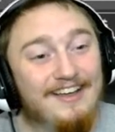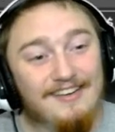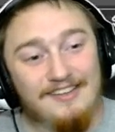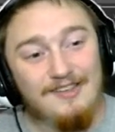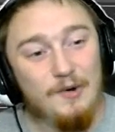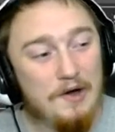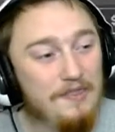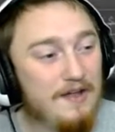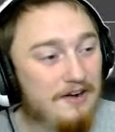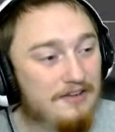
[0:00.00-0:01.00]
You
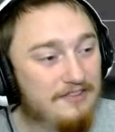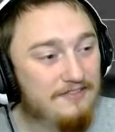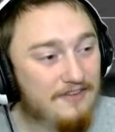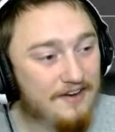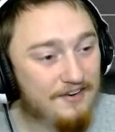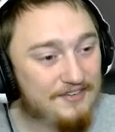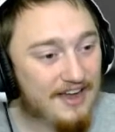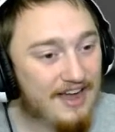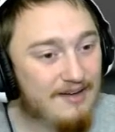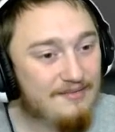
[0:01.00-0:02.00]
unlock this final
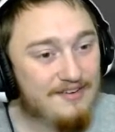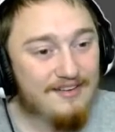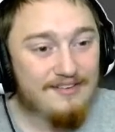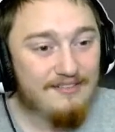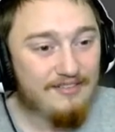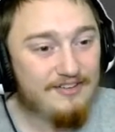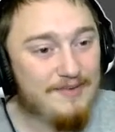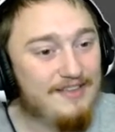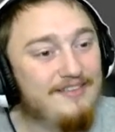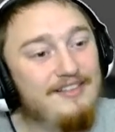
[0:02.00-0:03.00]
tab, which
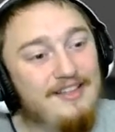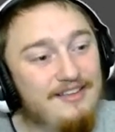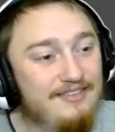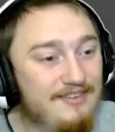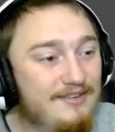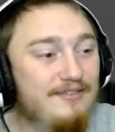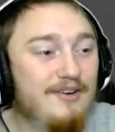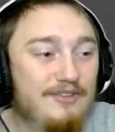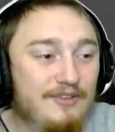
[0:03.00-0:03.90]
basically is a universal